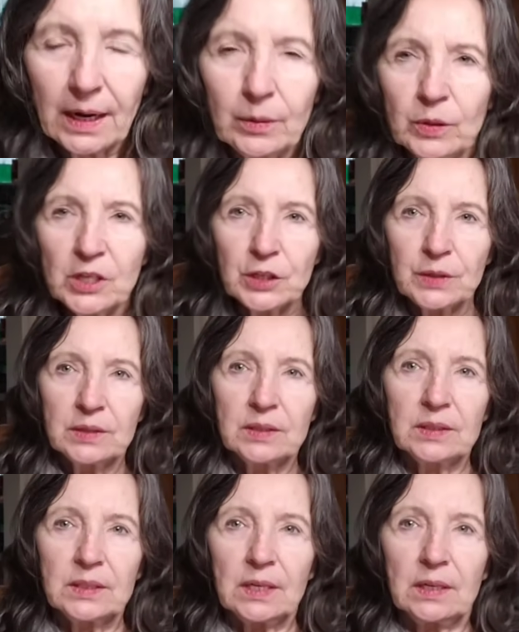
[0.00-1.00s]
I wish
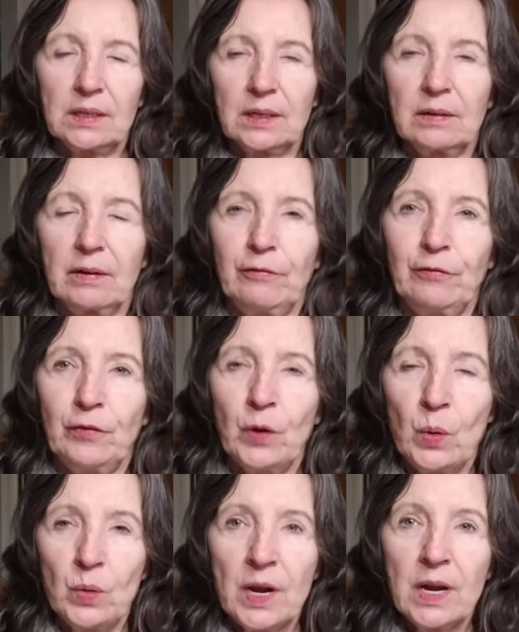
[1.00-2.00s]
this phone